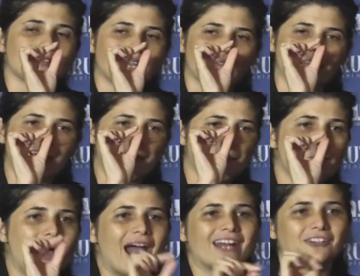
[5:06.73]
uh,
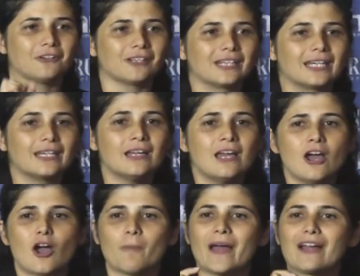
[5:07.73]
minorly
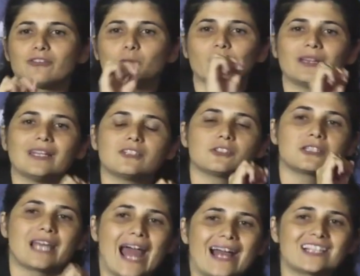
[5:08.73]
about the
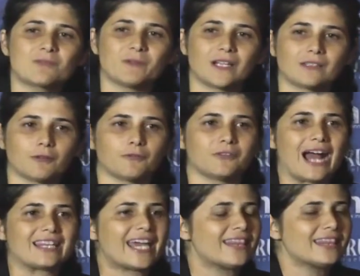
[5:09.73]
religious aspect of that.